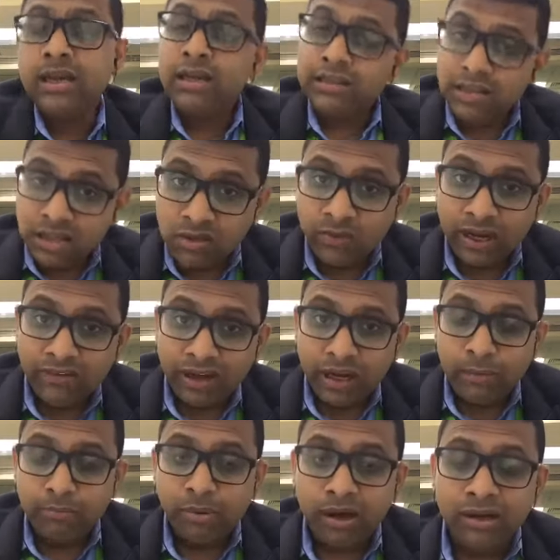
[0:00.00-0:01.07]
This is very, very
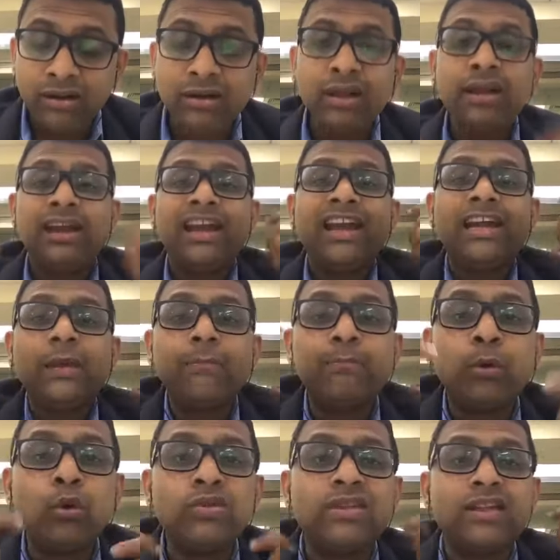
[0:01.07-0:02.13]
important. It
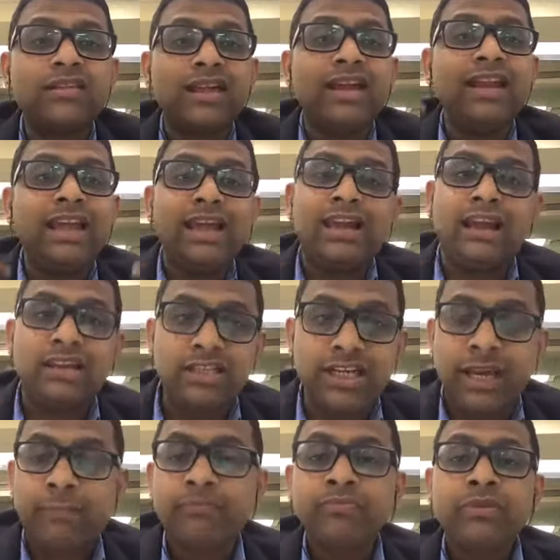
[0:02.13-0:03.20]
improves the skin energy.